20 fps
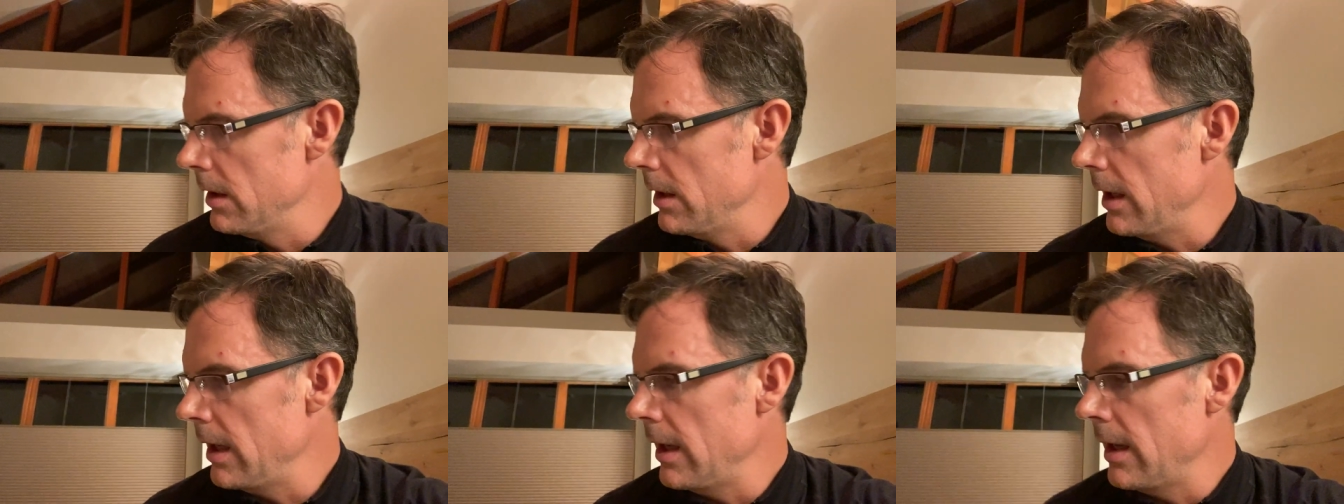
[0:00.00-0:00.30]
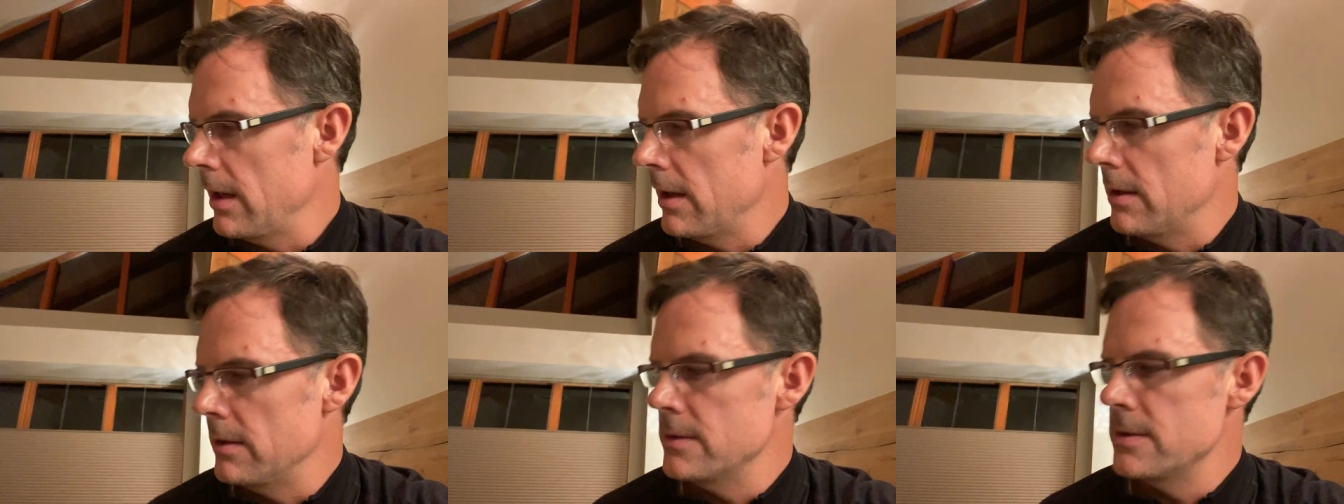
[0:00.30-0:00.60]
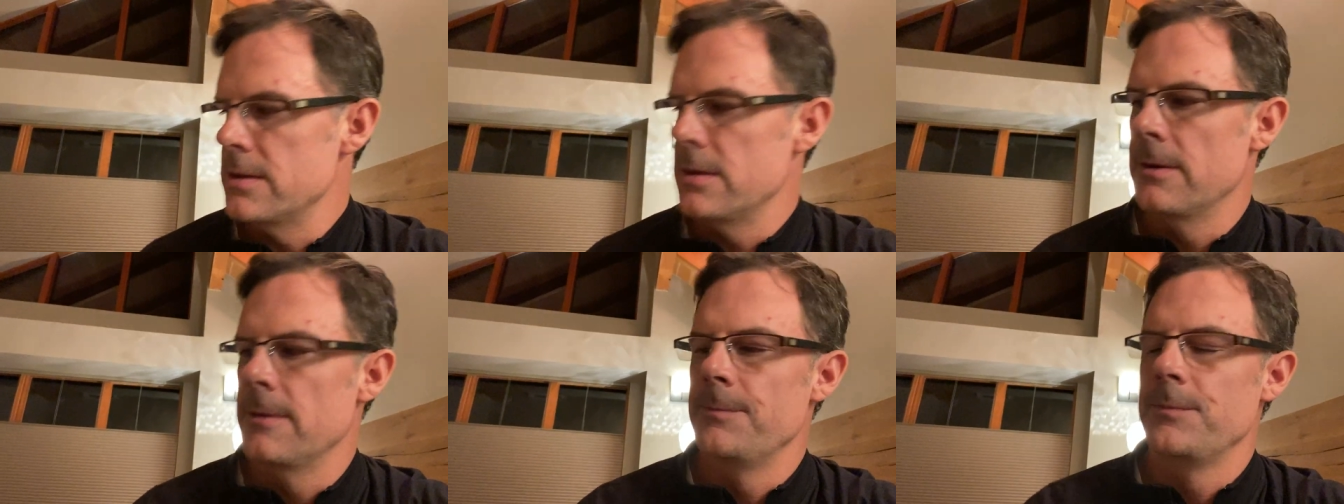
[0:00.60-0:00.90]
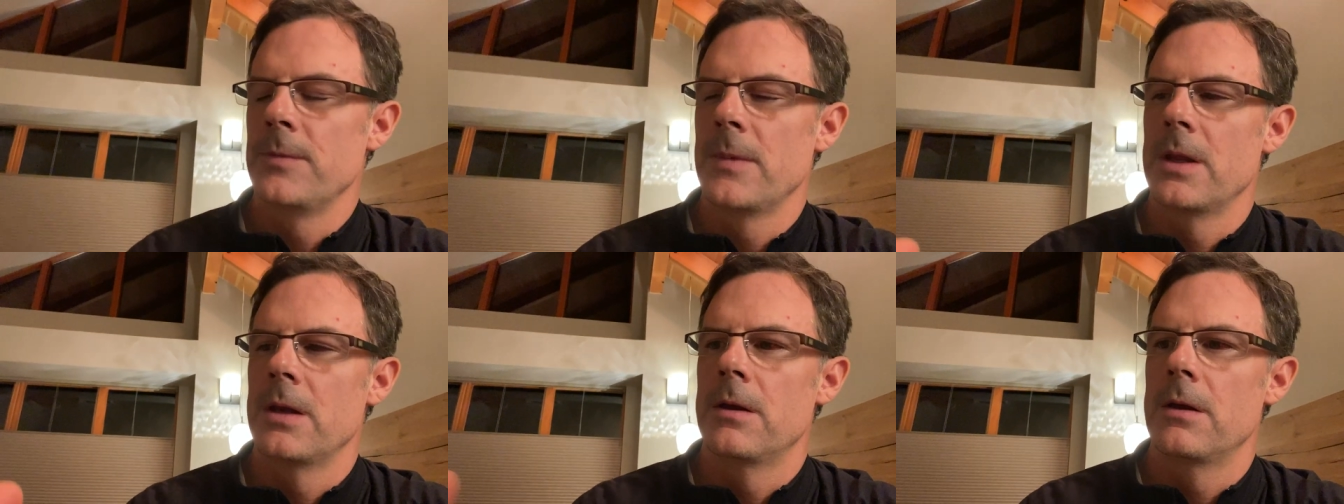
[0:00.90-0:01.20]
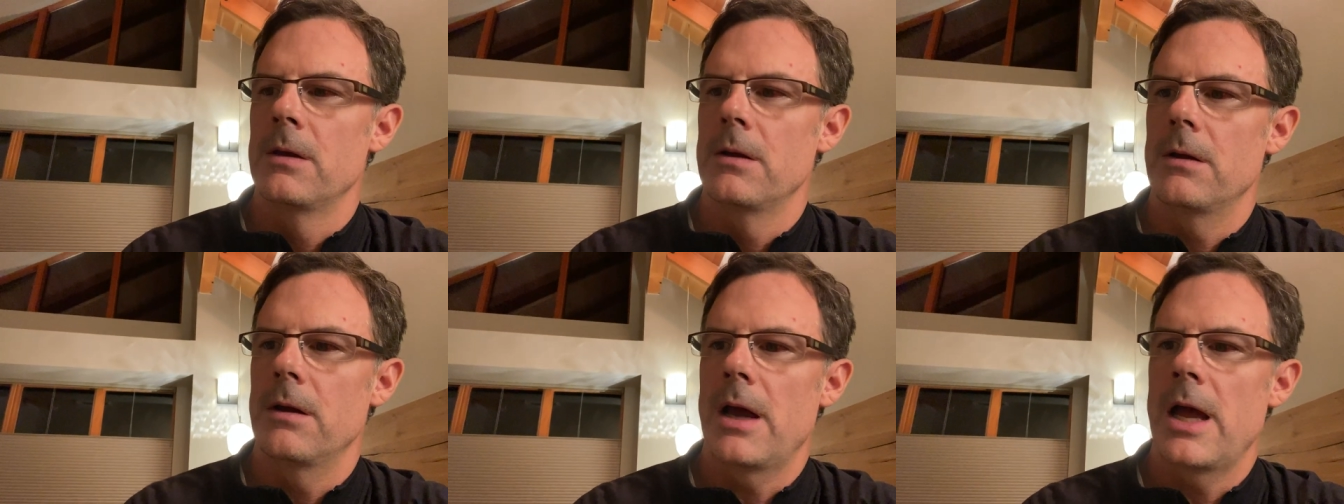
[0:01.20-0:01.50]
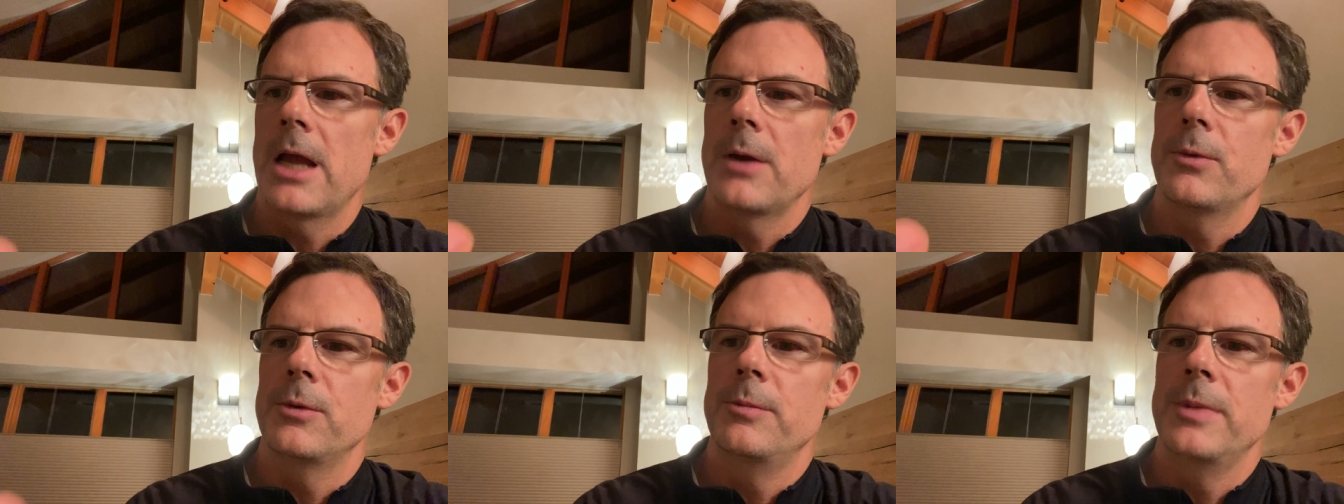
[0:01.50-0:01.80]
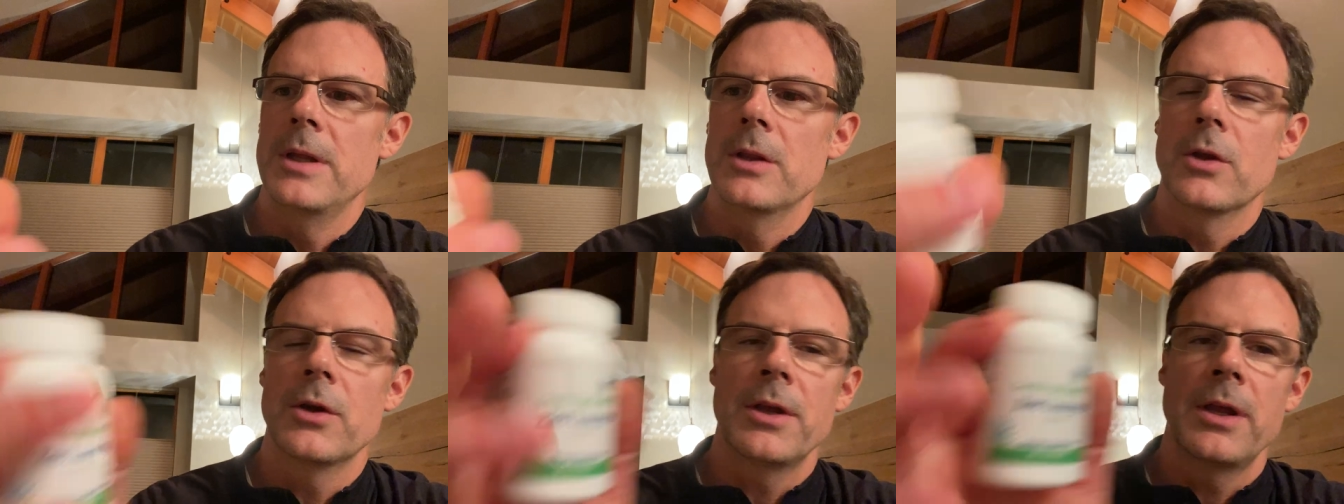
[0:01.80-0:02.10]
and I would
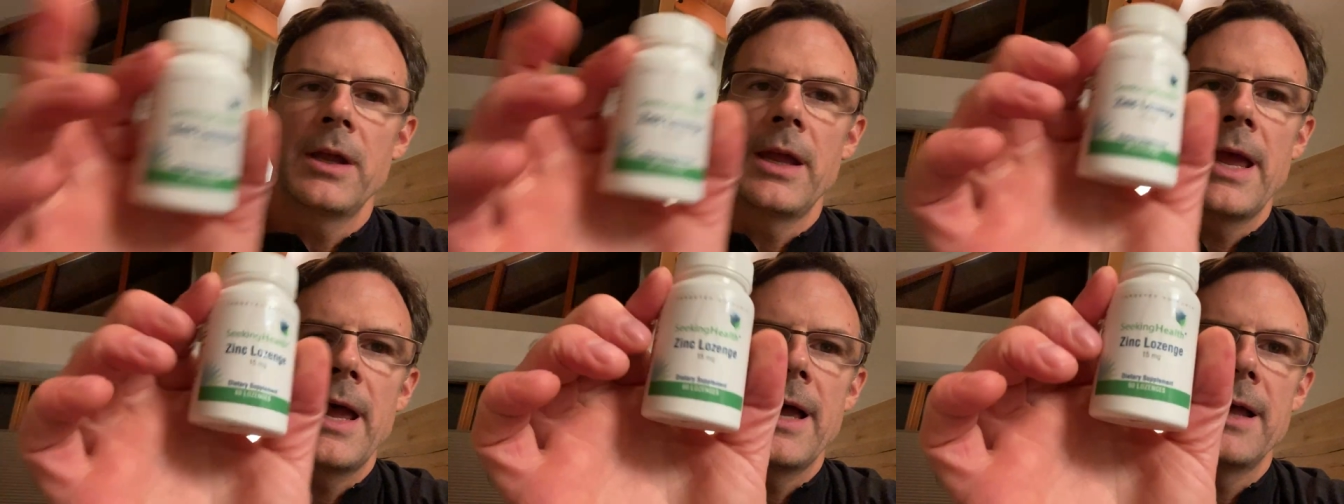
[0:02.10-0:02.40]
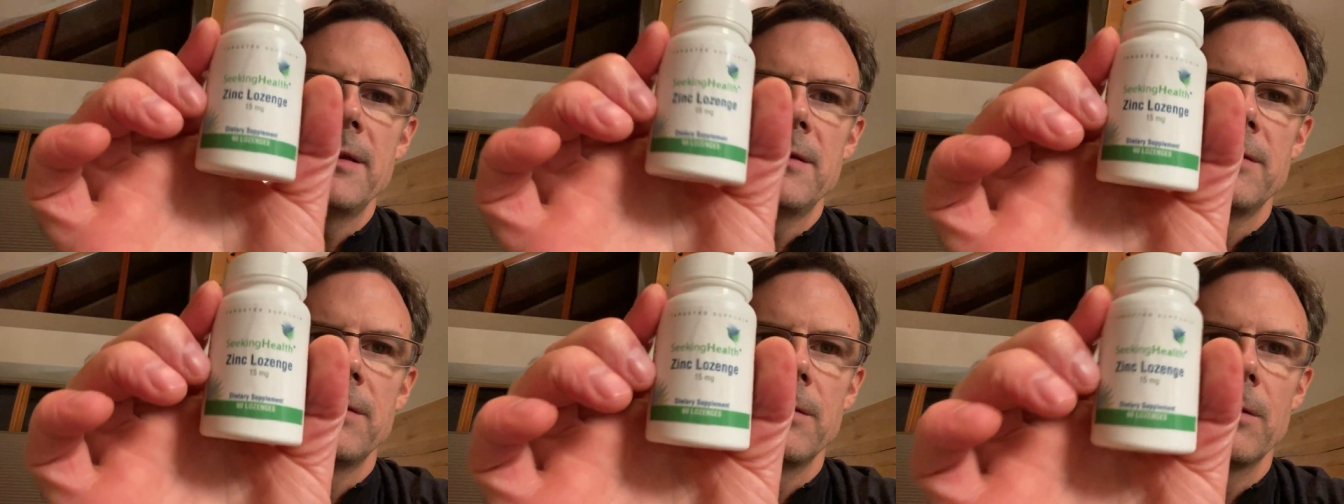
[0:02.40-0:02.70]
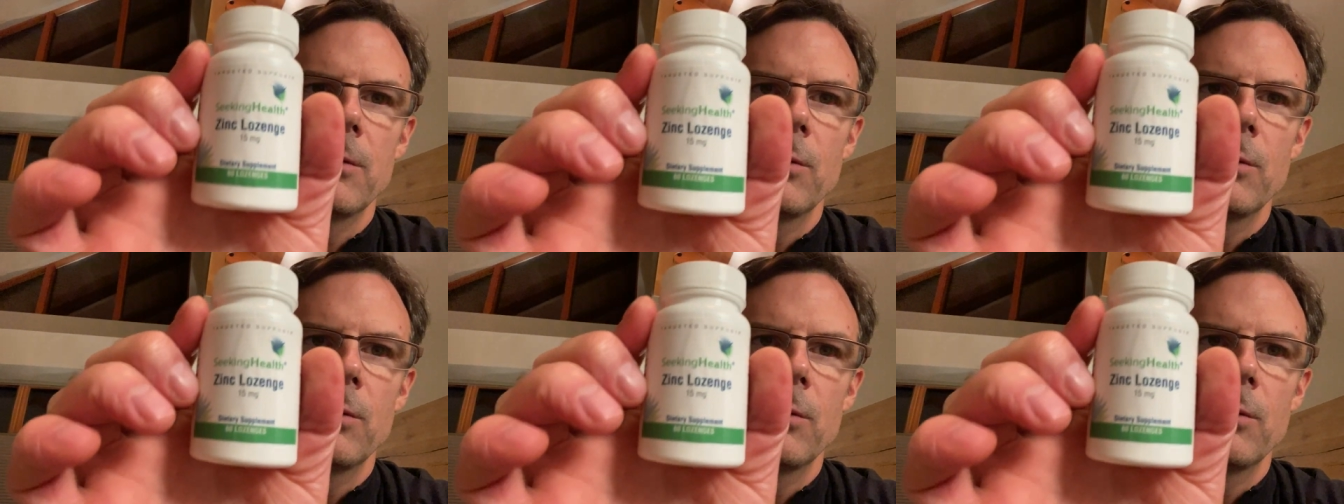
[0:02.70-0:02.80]
be looking at